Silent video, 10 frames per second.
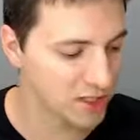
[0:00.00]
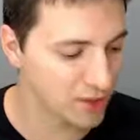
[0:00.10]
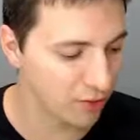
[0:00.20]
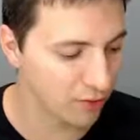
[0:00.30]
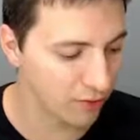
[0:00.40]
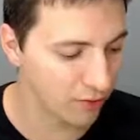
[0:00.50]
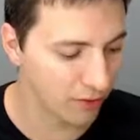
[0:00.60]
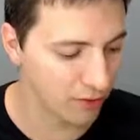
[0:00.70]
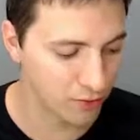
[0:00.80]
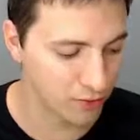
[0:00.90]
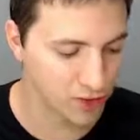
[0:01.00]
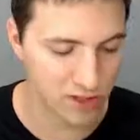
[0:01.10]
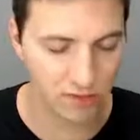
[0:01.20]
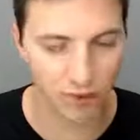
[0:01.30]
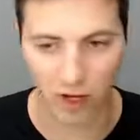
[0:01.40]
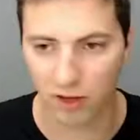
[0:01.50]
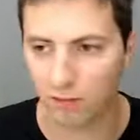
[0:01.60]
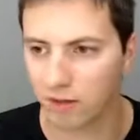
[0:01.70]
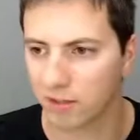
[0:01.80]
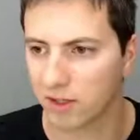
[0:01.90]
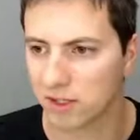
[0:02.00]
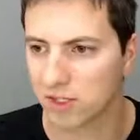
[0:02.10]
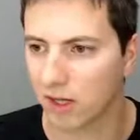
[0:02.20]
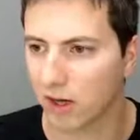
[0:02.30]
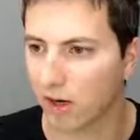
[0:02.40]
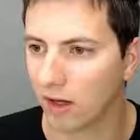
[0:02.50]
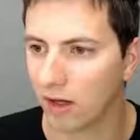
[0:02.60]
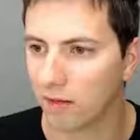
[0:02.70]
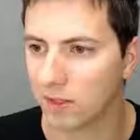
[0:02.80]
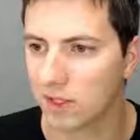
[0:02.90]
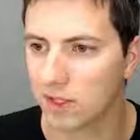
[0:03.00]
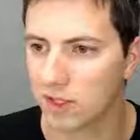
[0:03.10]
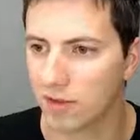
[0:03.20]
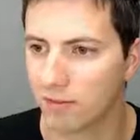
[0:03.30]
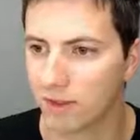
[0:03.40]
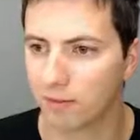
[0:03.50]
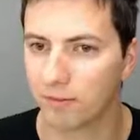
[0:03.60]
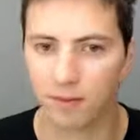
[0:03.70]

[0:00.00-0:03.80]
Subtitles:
so you just write pip install BCG,